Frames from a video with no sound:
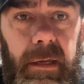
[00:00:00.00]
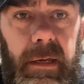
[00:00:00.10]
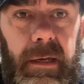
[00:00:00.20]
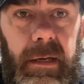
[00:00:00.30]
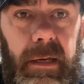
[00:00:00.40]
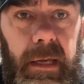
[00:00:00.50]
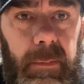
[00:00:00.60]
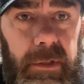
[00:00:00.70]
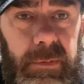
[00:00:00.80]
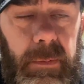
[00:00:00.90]
I had a
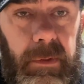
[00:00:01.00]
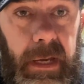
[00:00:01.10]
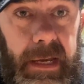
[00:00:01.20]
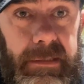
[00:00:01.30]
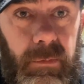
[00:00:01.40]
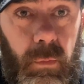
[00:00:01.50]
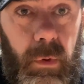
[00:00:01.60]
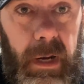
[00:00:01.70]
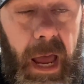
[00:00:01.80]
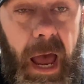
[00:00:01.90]
bunch of people ask
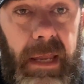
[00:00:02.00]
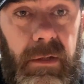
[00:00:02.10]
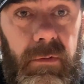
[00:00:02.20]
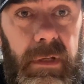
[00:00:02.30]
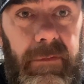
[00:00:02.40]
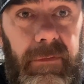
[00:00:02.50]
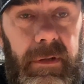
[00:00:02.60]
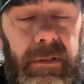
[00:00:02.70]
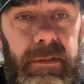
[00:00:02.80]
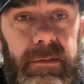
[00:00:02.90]
what I do
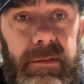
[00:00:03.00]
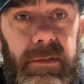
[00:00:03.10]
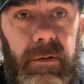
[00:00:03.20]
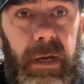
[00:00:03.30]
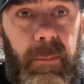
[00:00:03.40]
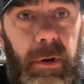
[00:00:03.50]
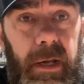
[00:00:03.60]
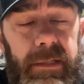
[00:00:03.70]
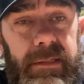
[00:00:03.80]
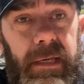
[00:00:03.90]
different. So I
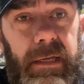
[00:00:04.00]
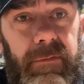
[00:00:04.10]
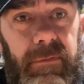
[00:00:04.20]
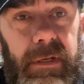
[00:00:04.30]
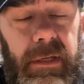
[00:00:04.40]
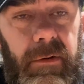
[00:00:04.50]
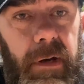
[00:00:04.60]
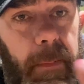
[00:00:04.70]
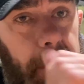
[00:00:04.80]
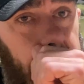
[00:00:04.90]
brought a second video
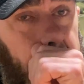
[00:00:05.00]
up.